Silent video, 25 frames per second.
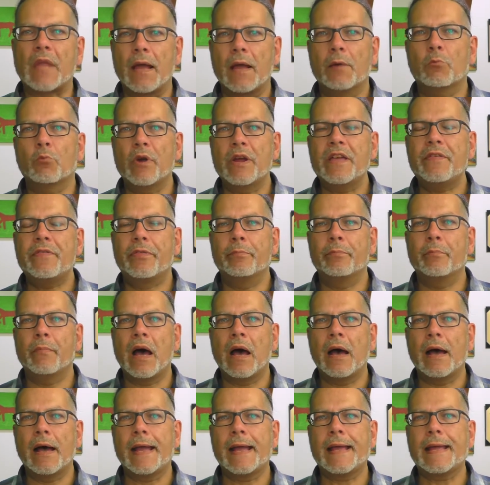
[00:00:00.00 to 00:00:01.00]
with
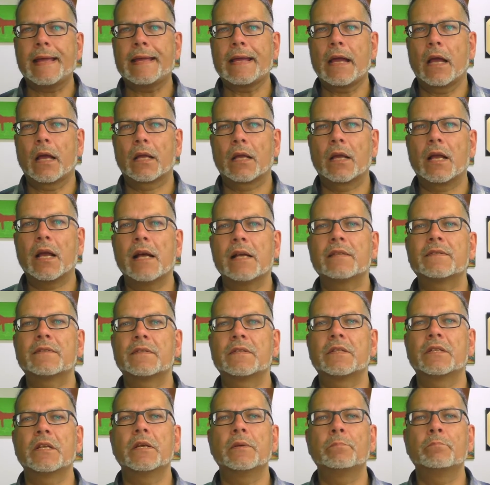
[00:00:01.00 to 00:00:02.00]
my
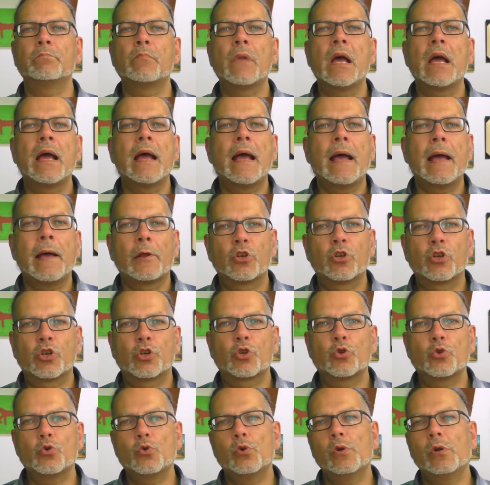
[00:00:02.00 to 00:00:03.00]
custom
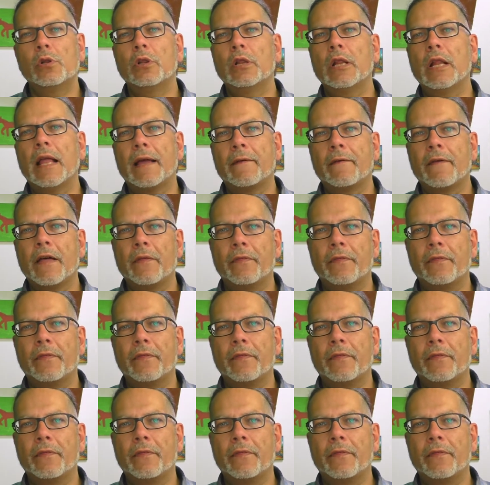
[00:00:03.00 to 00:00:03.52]
tool,